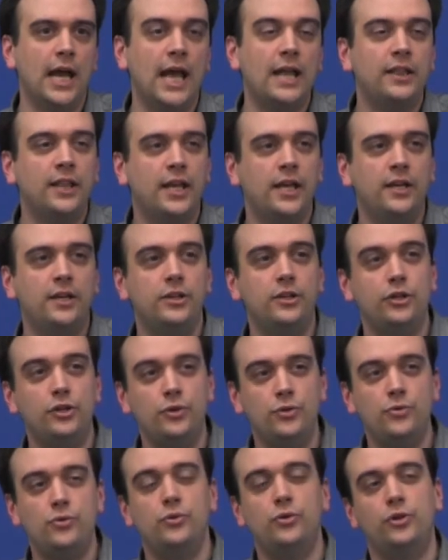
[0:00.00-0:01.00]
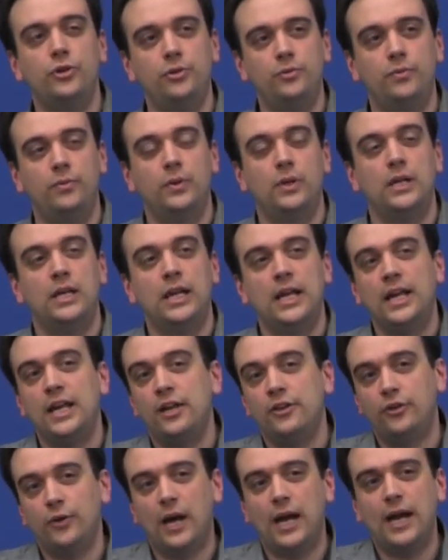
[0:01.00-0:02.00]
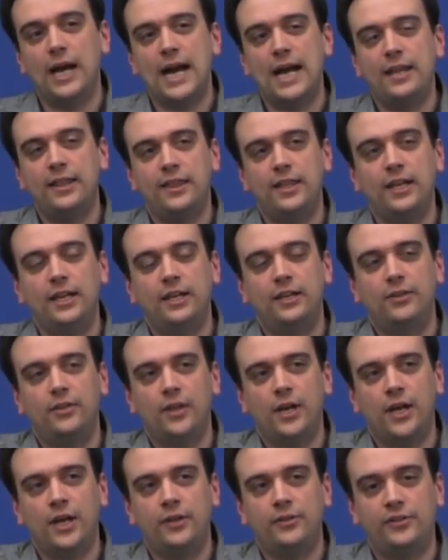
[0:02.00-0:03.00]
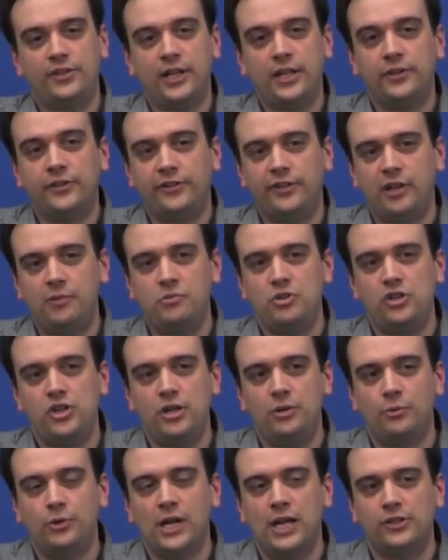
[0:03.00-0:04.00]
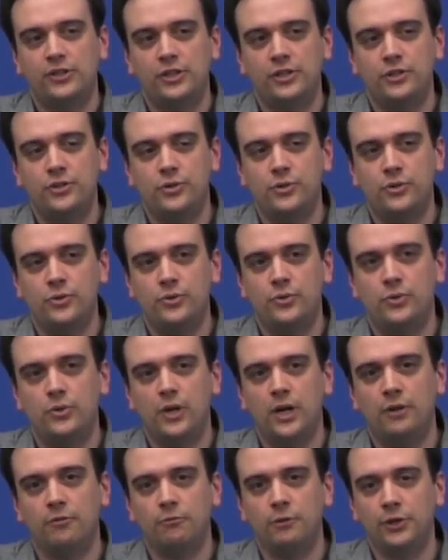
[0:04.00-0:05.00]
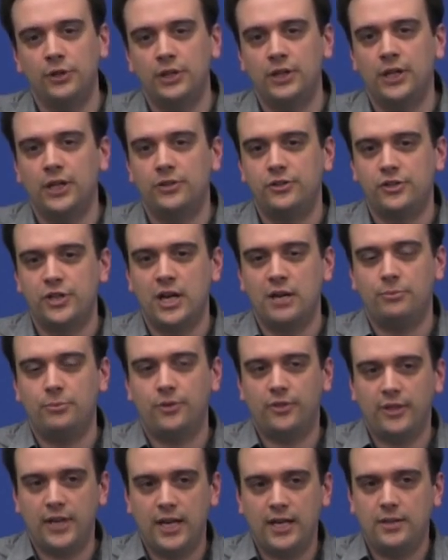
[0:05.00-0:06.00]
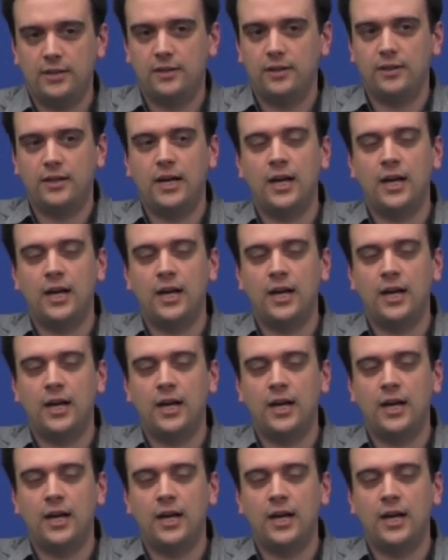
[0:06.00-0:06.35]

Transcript: And then you could, so I think a CNC machine would actually do a really nice job with that.